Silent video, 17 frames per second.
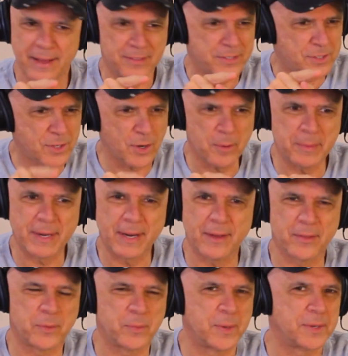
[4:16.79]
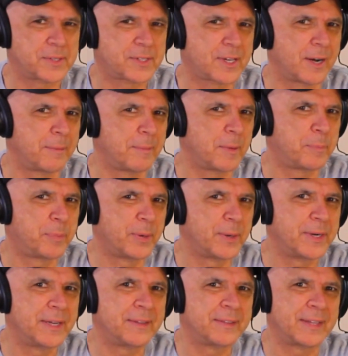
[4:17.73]
So many other words could have been
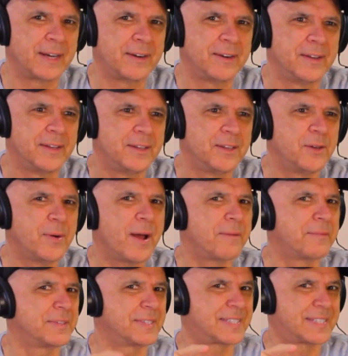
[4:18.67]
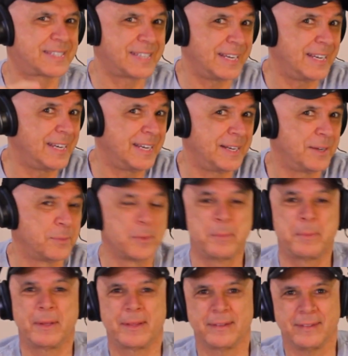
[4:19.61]
put in there. You haven't seen
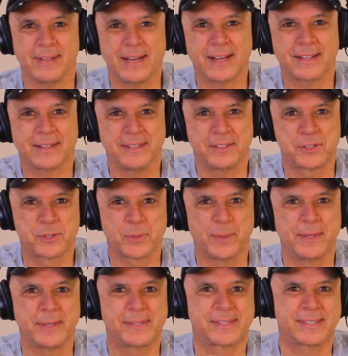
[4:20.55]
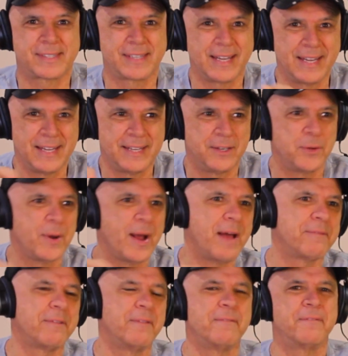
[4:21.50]
would be the likely choice. Seen. You
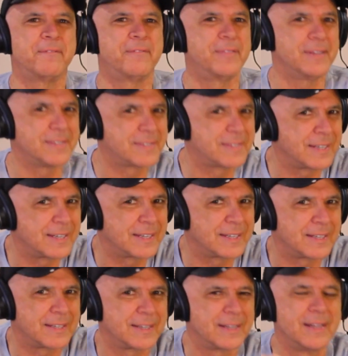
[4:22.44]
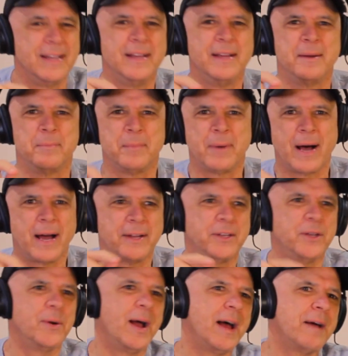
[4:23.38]
haven't visited mine.
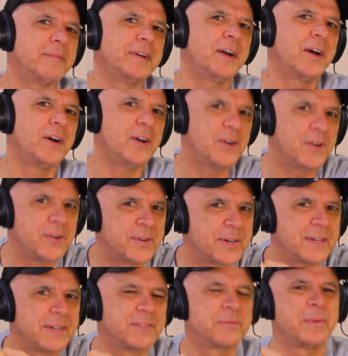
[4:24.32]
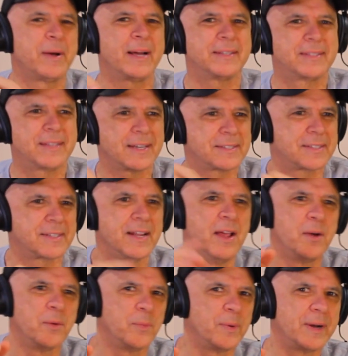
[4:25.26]
You haven't heard of my Texas.
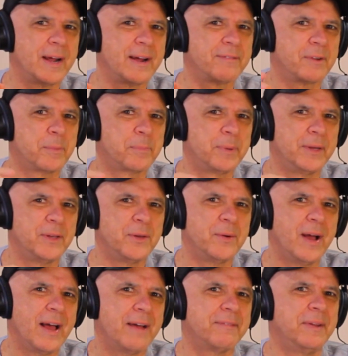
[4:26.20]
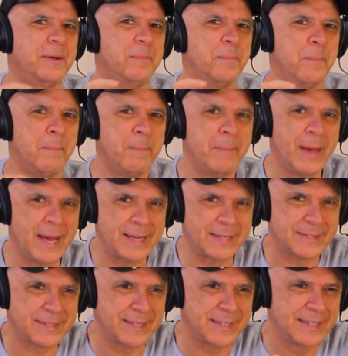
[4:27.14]
Whatever. But you haven't met
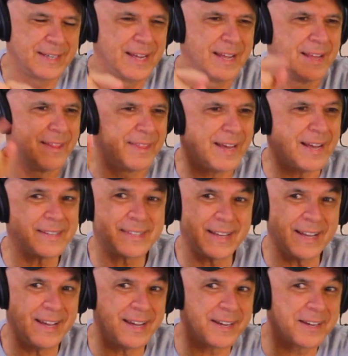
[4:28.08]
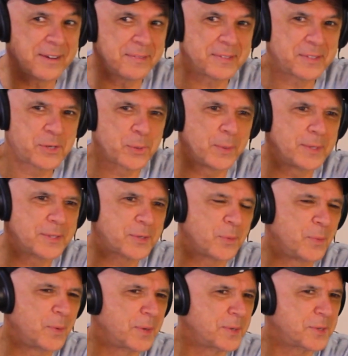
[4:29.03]
that's a heck of a choice
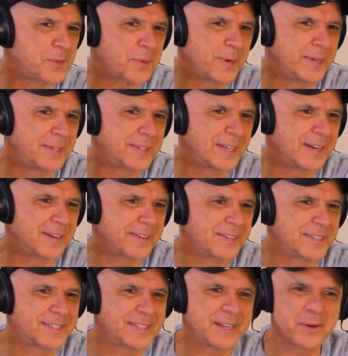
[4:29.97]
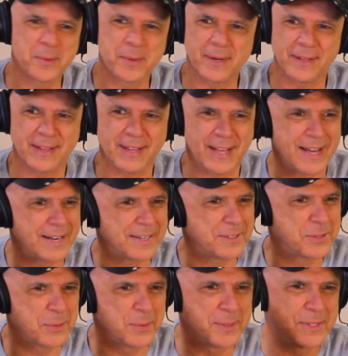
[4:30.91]
of words right there, because there were a lot of
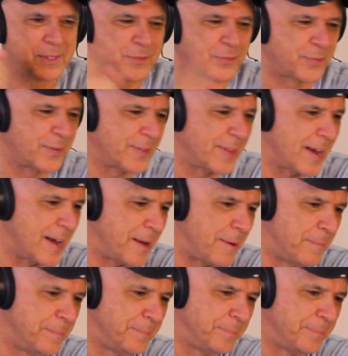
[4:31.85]
choices for that.